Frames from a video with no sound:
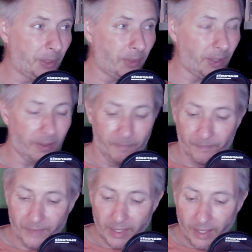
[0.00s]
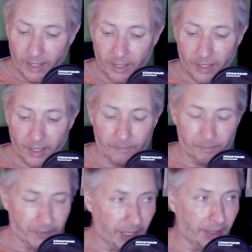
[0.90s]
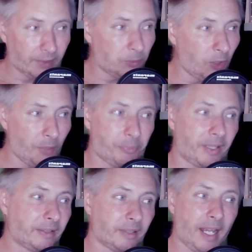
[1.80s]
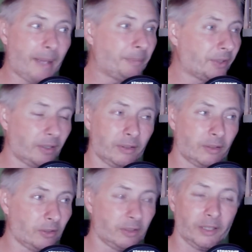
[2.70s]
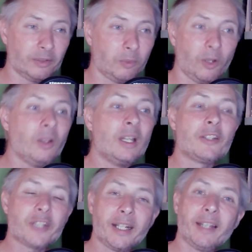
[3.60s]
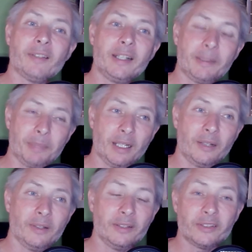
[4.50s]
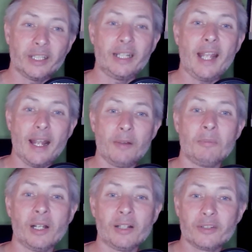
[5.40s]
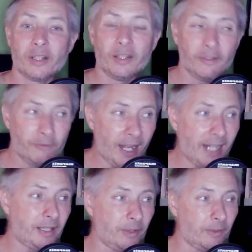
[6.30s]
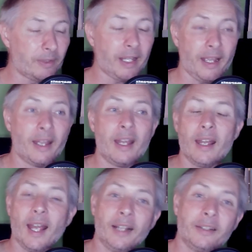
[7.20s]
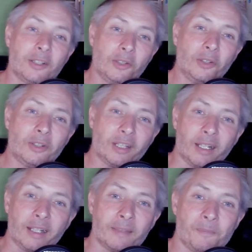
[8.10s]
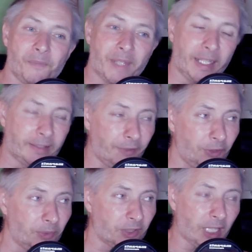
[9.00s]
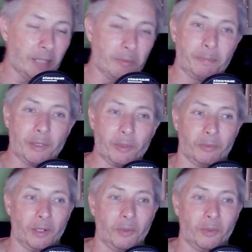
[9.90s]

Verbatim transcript: Um, there's WordPress apps and God knows what. Check out the link below and see how much value you get. And the good thing is if you stay with Builderall, all right,